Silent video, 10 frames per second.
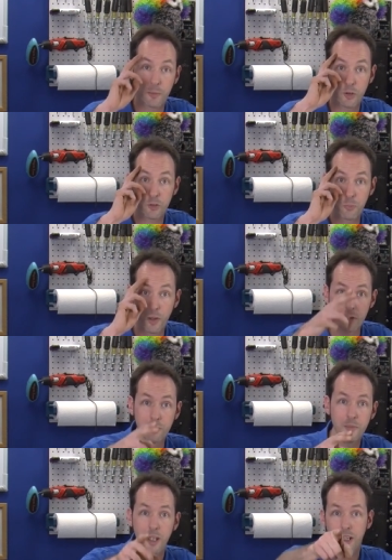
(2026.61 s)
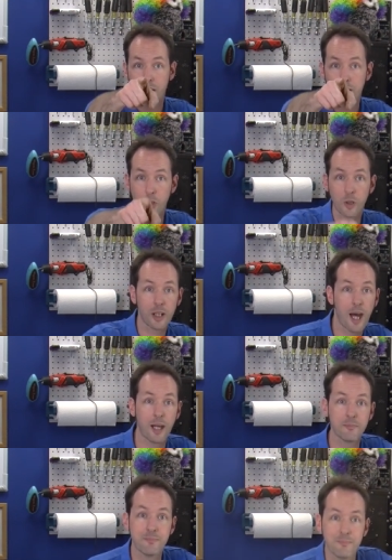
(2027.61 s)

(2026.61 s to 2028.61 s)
I'm Chris Bowden, and you're not.